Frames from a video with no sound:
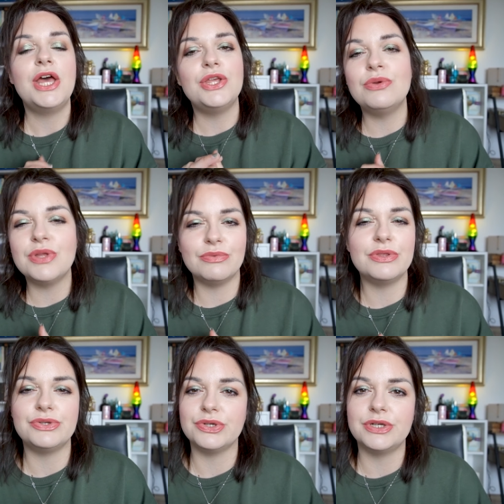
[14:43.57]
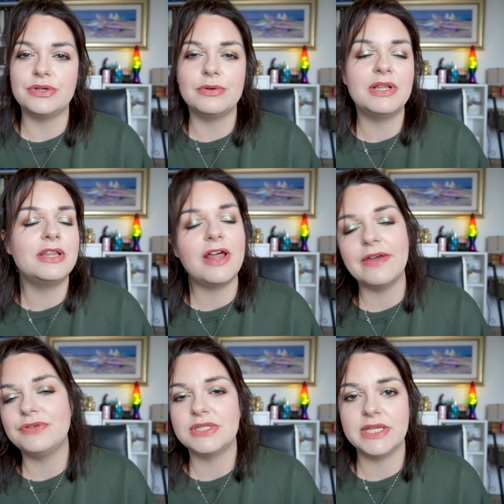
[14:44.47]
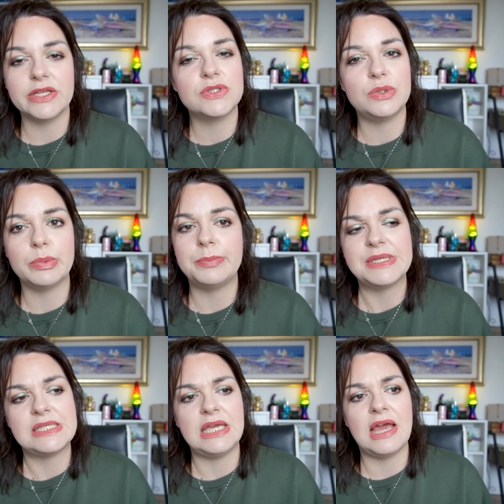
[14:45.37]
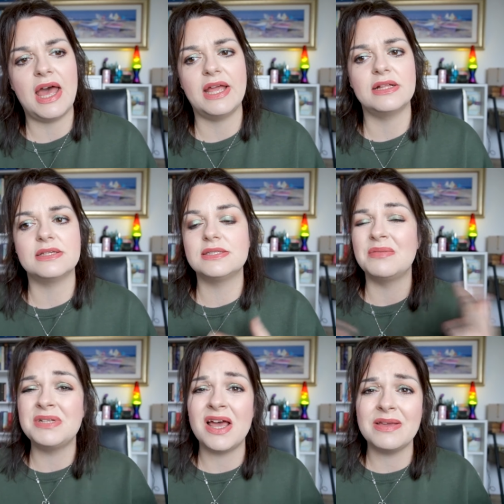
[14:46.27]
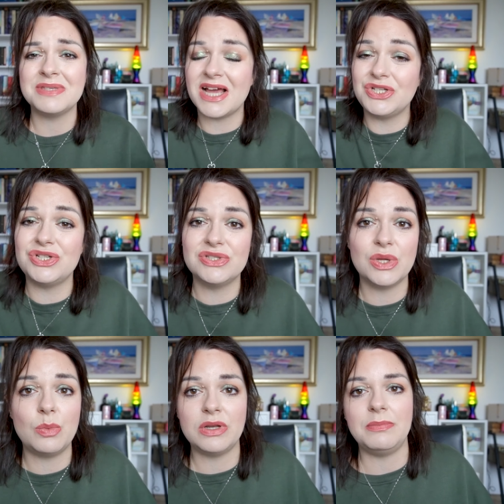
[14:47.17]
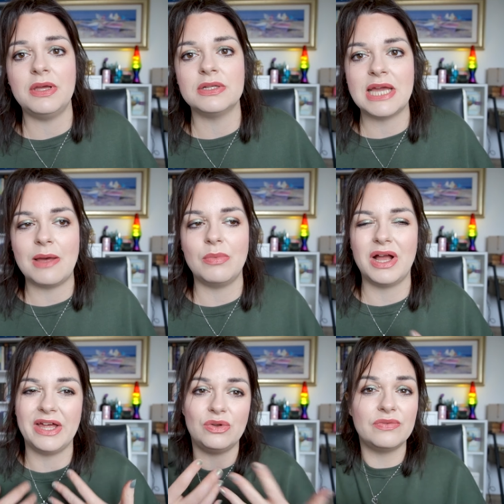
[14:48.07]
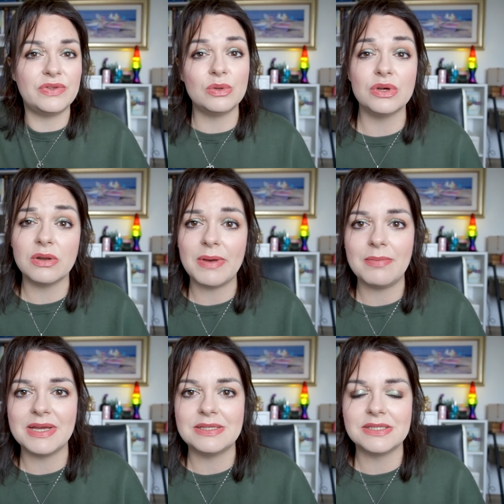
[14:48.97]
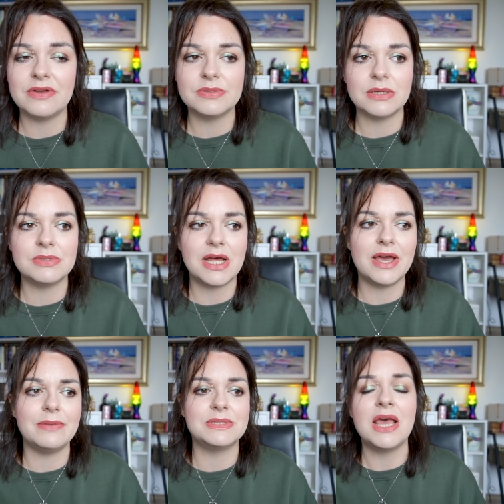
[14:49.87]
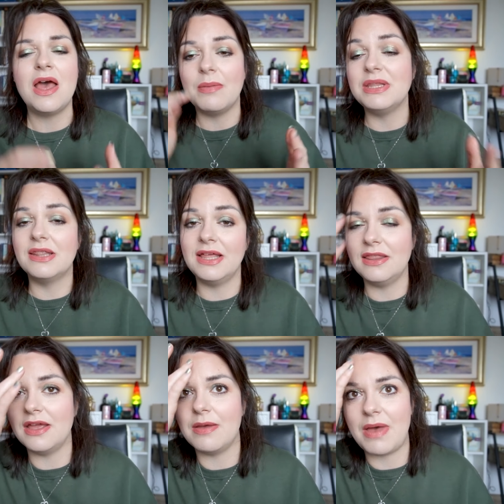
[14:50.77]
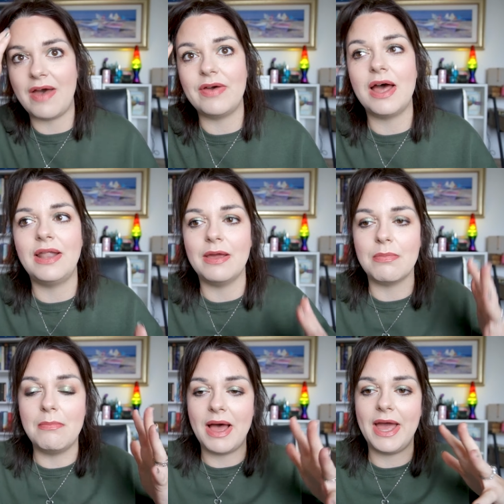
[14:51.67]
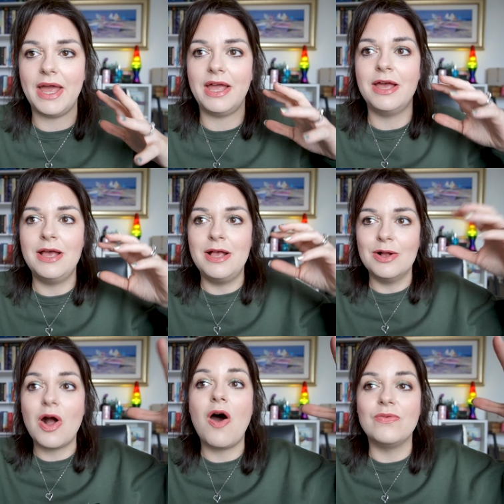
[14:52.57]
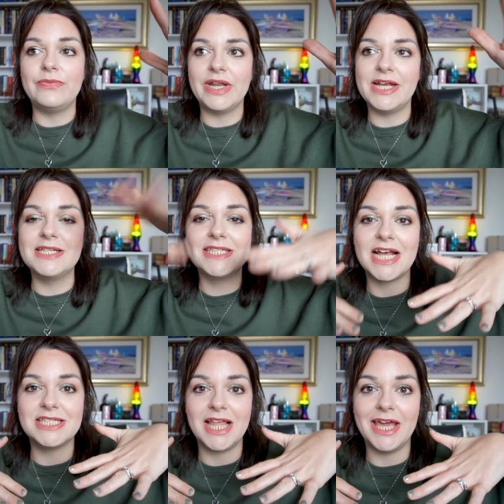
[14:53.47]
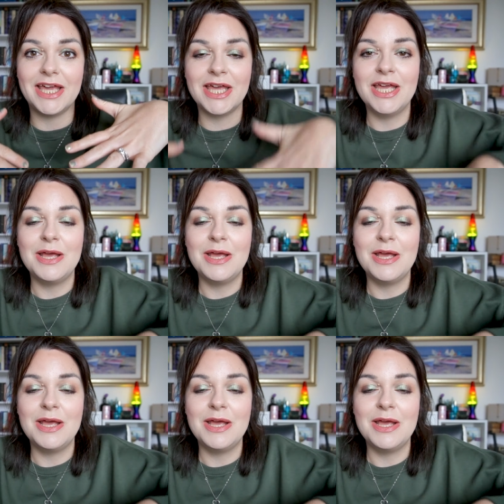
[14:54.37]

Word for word: you know the drill. Life just gets super busy and sometimes I just don't want to be on camera. I don't feel good about myself sometimes. I mean, lately I've had like my confidence has like